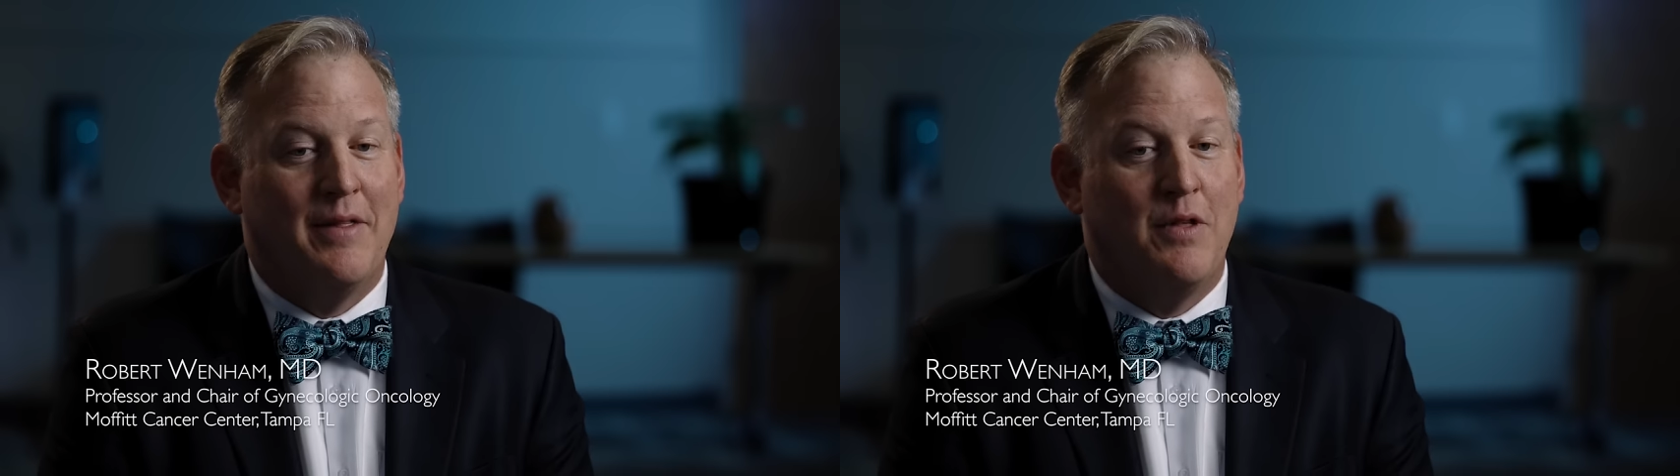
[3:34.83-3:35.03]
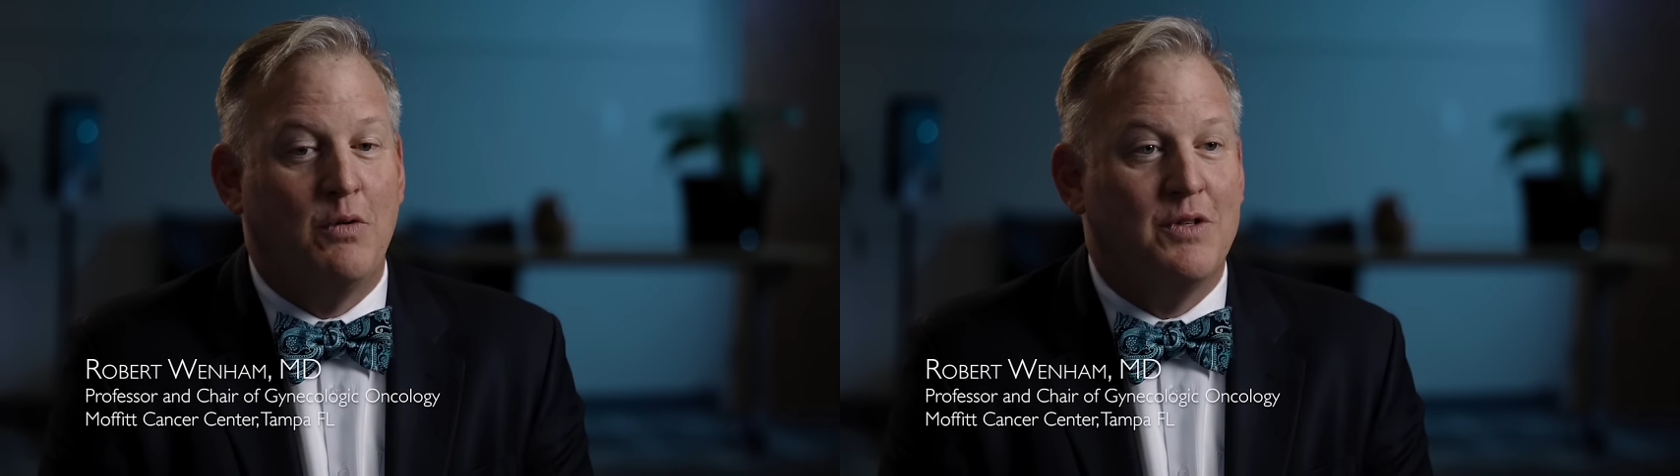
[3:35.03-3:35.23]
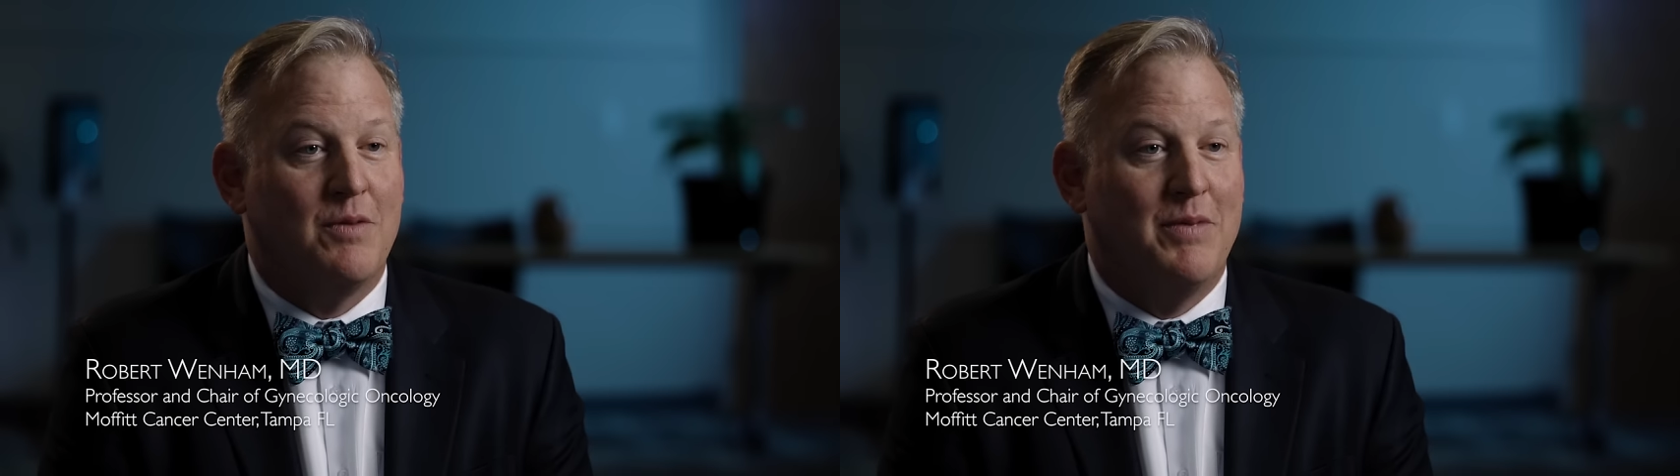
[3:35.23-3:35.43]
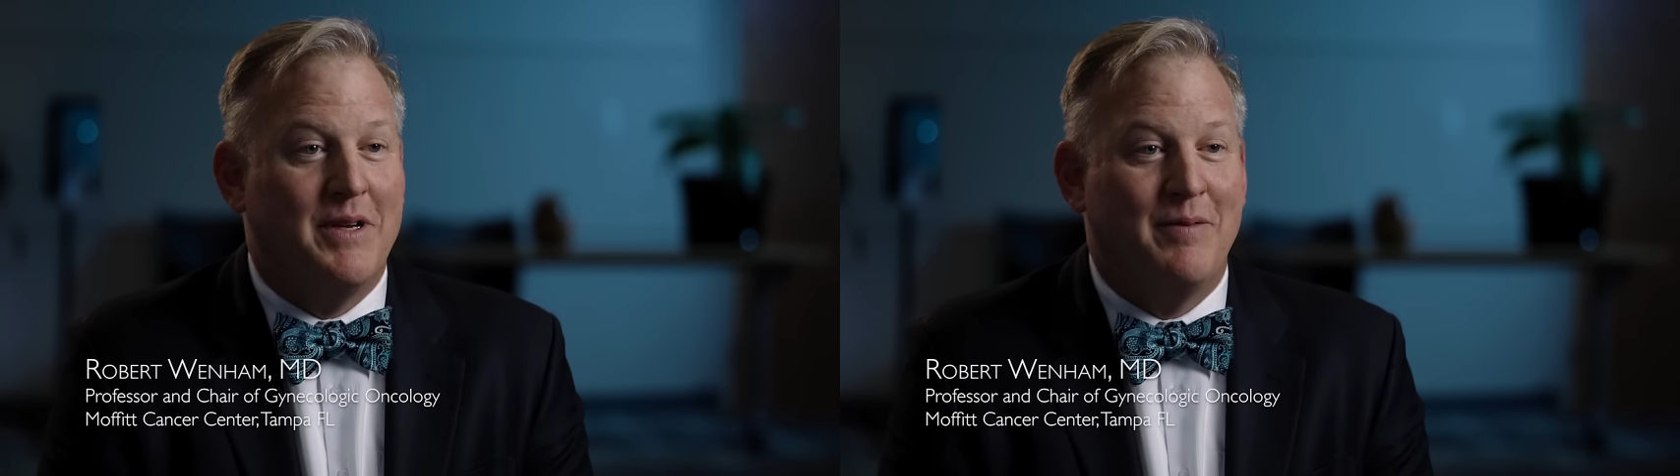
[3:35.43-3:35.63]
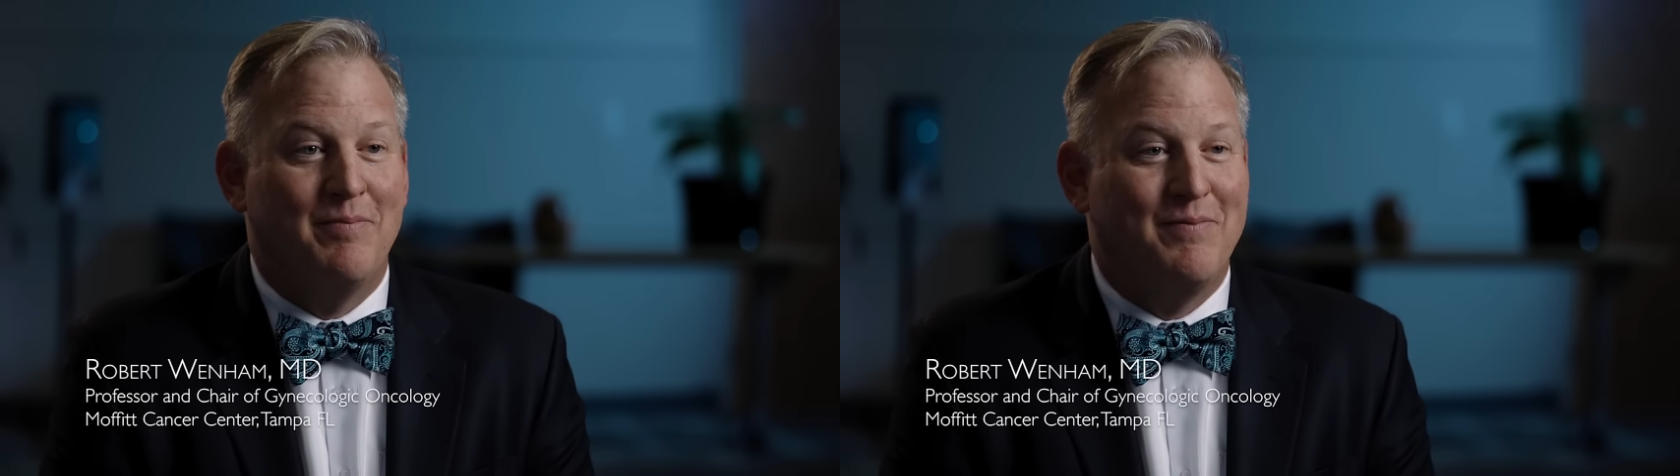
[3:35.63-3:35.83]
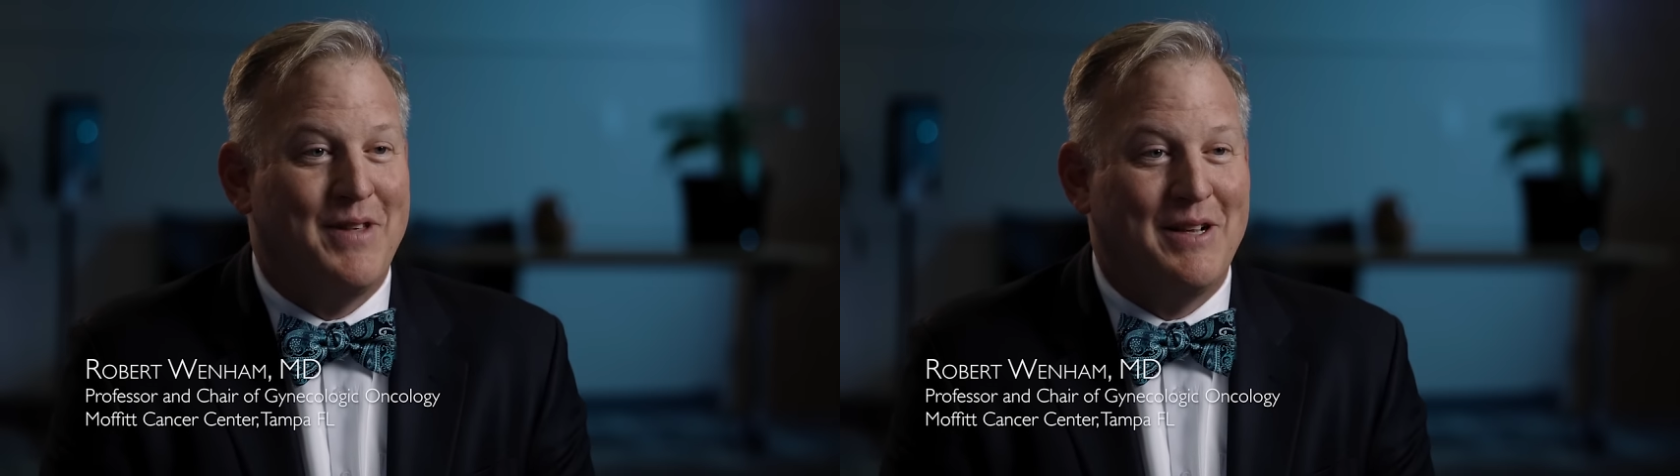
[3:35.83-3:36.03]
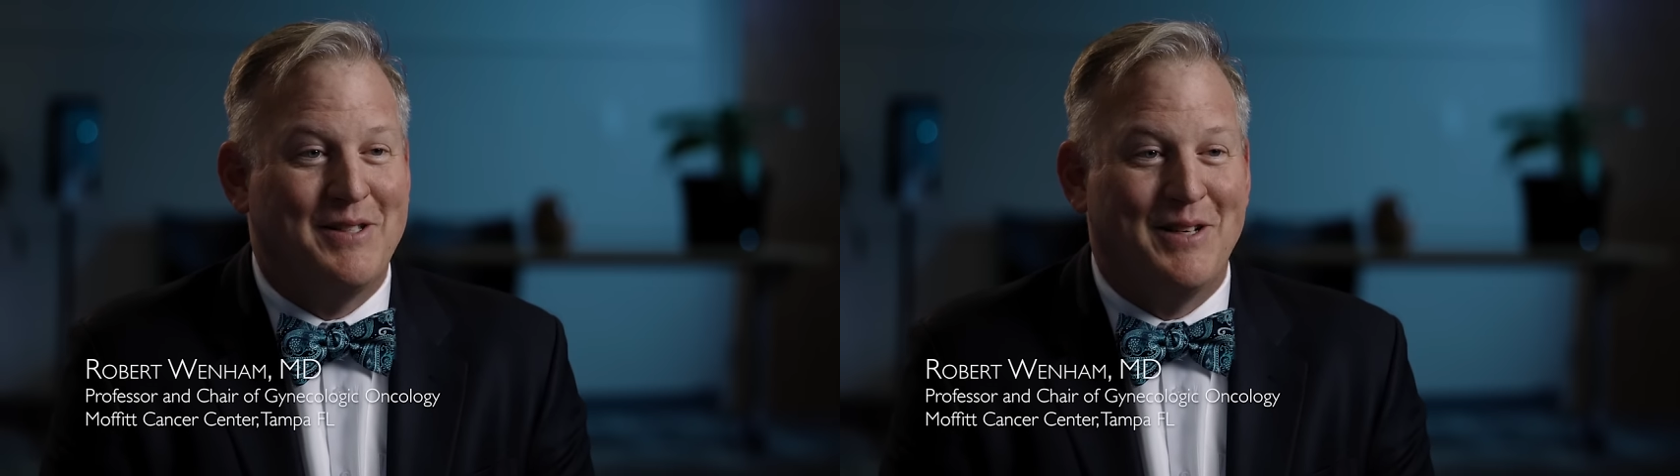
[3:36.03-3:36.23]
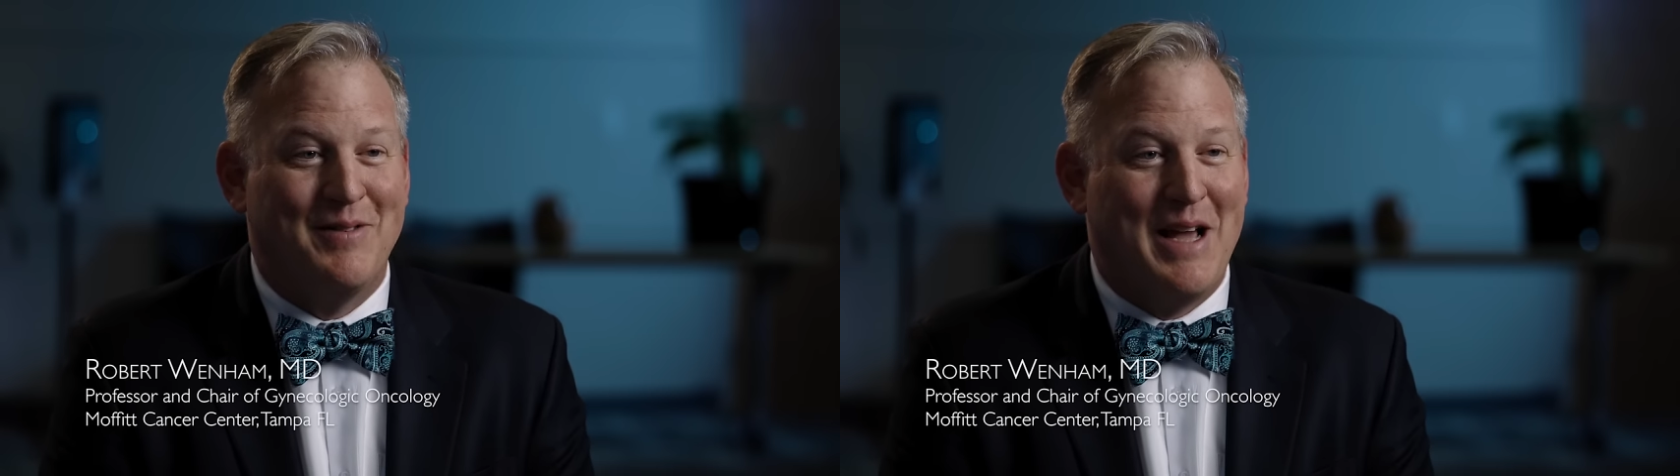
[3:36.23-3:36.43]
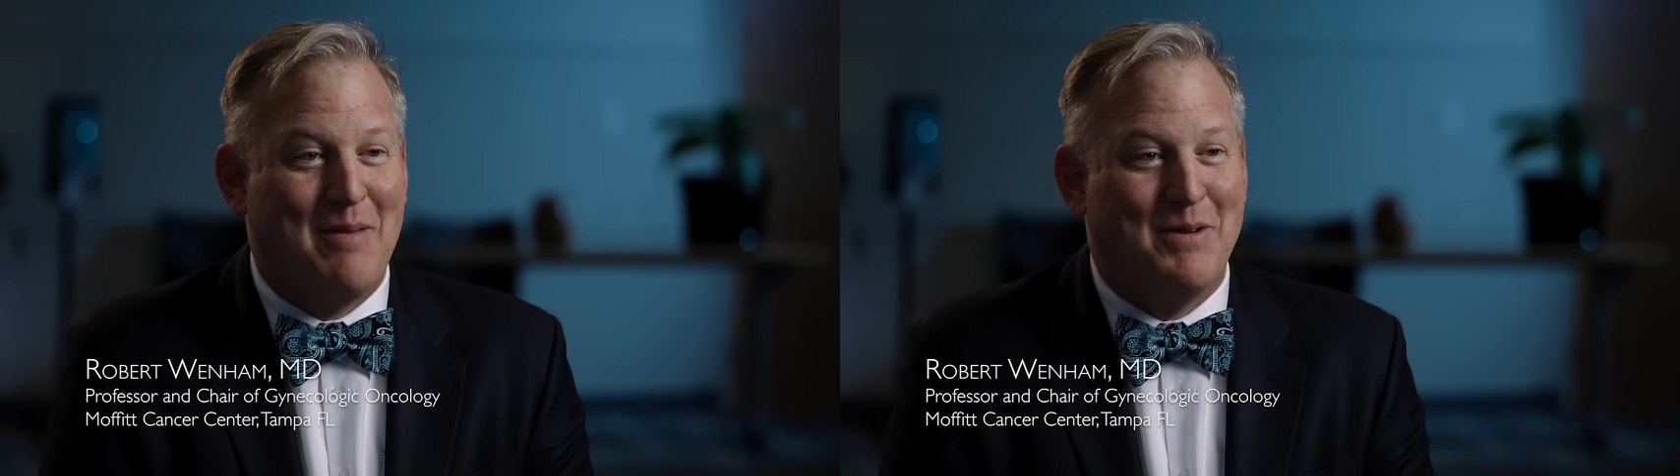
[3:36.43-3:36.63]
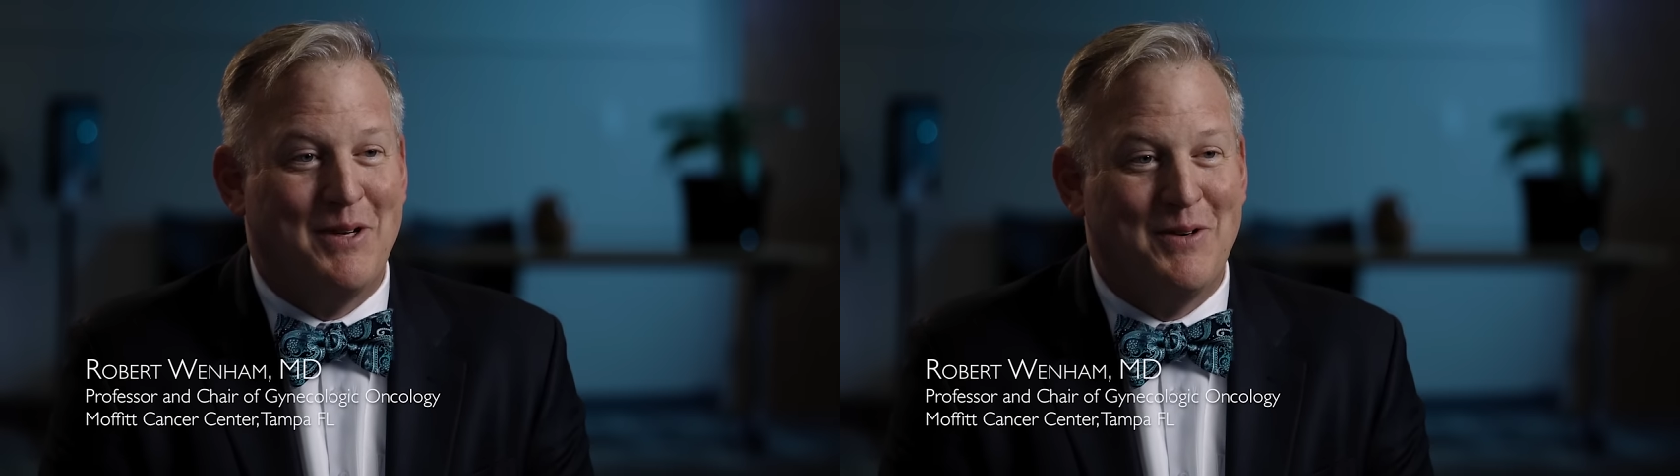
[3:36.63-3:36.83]
Those can be things that
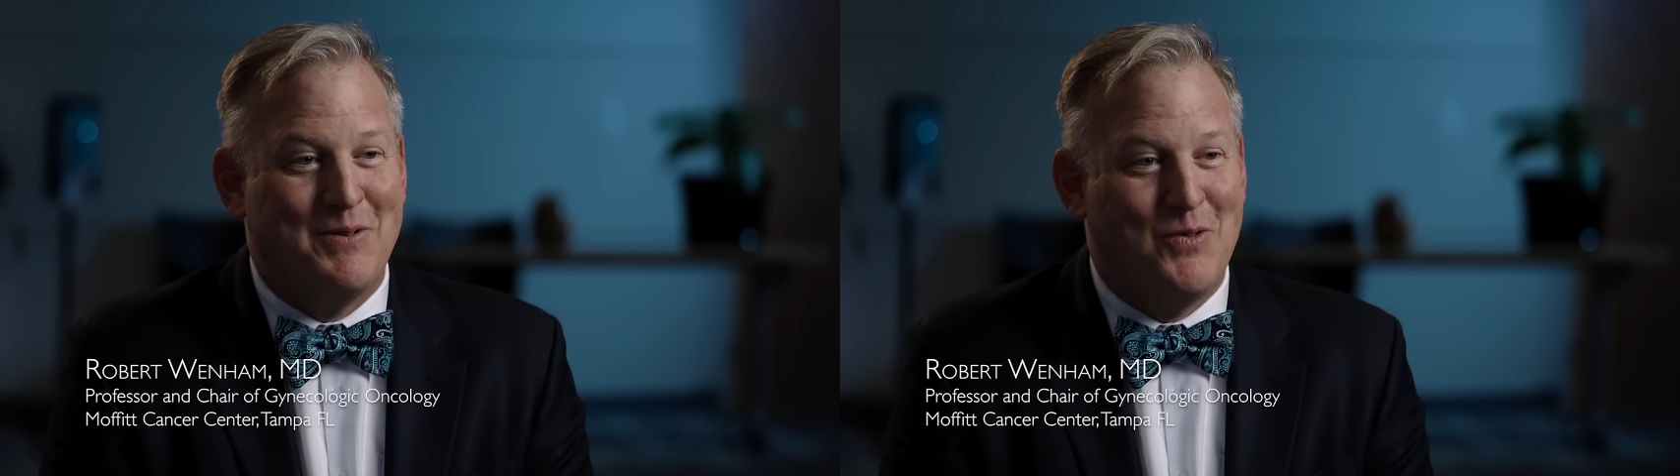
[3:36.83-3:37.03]
happen in